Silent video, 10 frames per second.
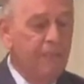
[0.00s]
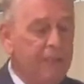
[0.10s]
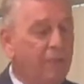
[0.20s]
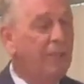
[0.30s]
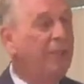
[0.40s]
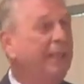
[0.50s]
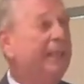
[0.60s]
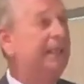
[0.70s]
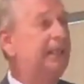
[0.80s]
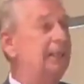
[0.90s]
You ever
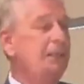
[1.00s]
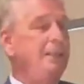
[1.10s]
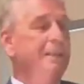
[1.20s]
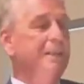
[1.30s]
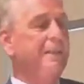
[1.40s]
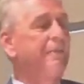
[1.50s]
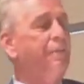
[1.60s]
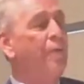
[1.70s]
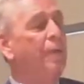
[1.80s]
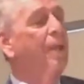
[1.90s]
see, for the